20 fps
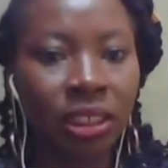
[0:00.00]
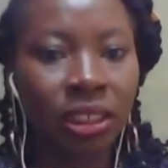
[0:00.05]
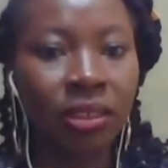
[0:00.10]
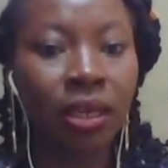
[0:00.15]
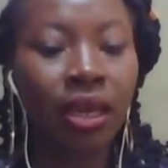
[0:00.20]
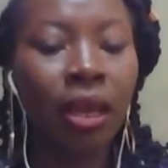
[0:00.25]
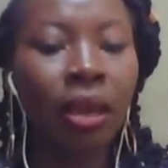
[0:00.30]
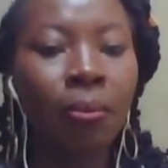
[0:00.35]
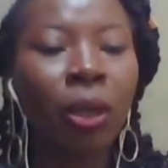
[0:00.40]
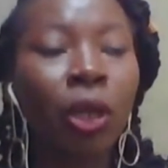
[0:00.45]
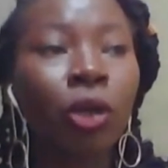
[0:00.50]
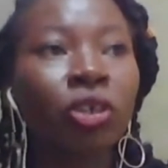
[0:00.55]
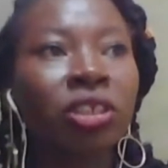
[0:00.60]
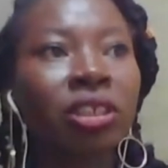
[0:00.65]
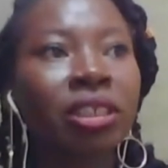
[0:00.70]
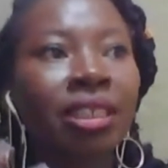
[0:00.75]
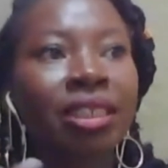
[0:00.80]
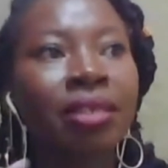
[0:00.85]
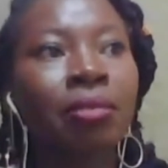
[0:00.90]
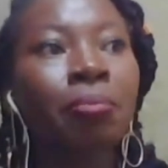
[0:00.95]
Because the
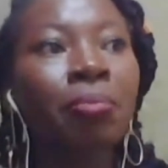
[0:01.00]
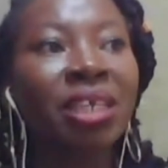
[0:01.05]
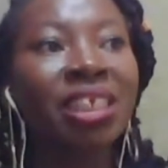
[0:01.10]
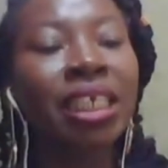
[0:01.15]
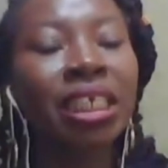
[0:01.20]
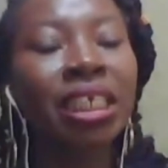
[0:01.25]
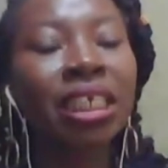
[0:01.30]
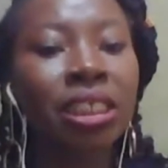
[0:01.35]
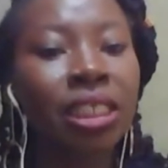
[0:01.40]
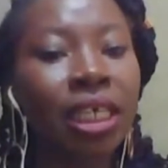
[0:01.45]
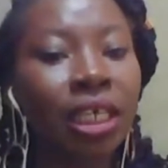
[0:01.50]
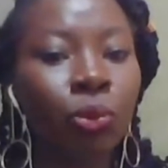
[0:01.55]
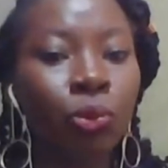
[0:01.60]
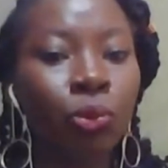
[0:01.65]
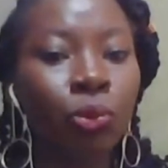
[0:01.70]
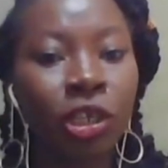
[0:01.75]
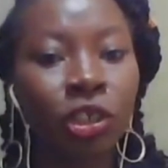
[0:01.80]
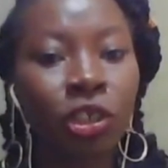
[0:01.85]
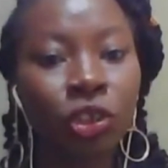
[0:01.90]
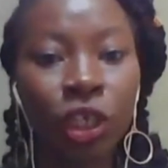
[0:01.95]
businesses that we
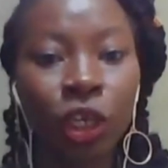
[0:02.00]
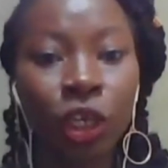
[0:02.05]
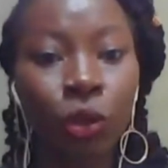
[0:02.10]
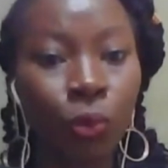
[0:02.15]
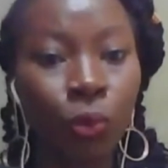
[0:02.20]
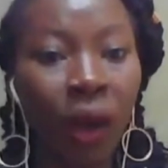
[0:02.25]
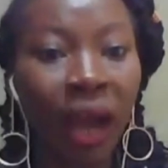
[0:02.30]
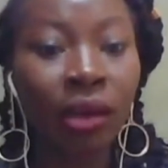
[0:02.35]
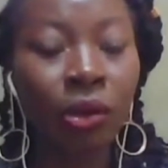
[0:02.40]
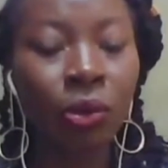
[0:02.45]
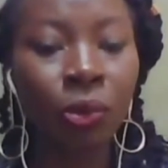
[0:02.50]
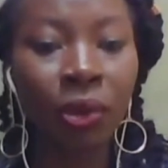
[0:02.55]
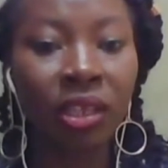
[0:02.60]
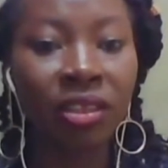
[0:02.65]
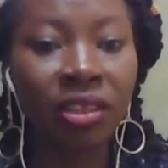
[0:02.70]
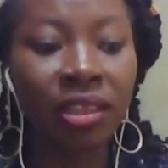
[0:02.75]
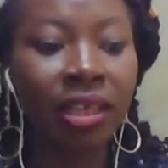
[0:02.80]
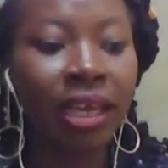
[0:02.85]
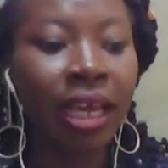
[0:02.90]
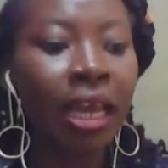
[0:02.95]
usually work with,
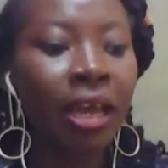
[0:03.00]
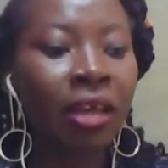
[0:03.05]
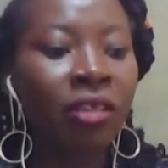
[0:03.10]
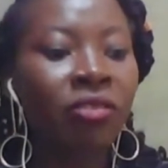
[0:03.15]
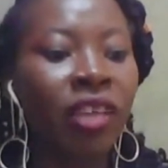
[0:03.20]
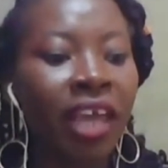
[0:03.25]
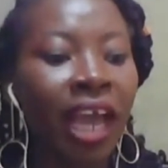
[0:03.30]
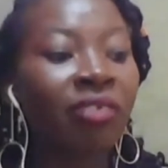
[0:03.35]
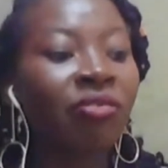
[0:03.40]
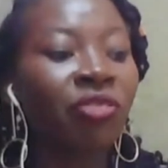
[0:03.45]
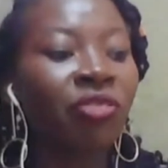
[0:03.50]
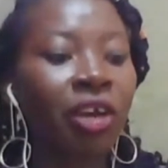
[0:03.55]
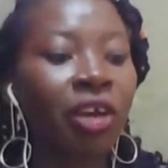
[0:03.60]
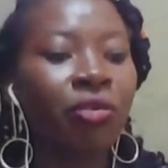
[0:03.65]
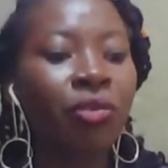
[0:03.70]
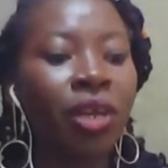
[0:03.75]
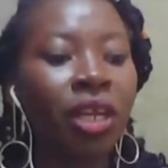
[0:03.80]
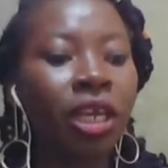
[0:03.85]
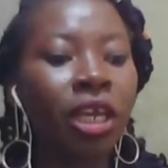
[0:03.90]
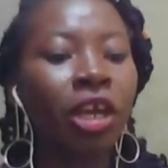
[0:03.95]
they are very
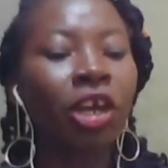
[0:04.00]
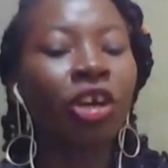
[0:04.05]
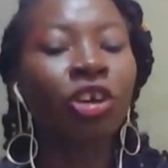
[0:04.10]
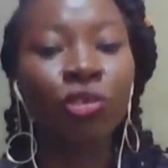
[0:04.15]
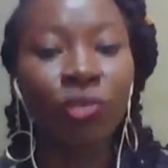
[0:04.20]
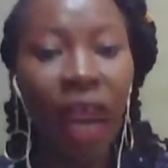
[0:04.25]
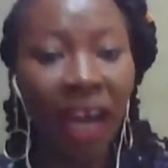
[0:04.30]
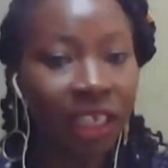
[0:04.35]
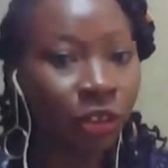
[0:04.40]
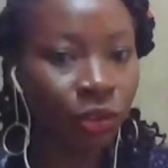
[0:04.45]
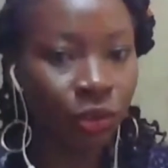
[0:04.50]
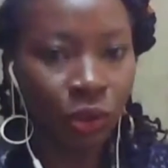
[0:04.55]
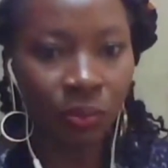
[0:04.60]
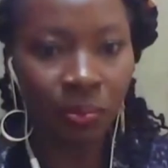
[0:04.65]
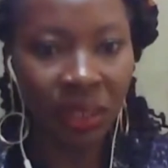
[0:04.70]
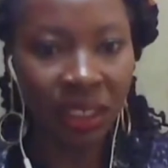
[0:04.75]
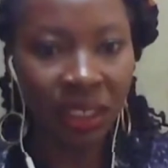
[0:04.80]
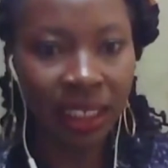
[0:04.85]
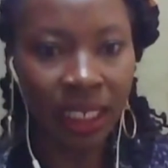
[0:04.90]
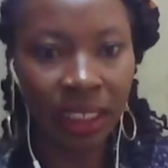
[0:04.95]
grassroots
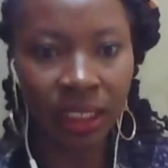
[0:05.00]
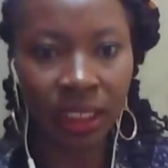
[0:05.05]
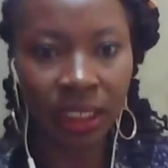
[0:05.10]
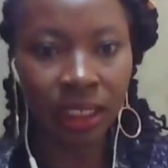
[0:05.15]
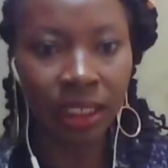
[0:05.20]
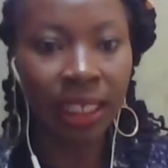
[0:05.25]
businesses.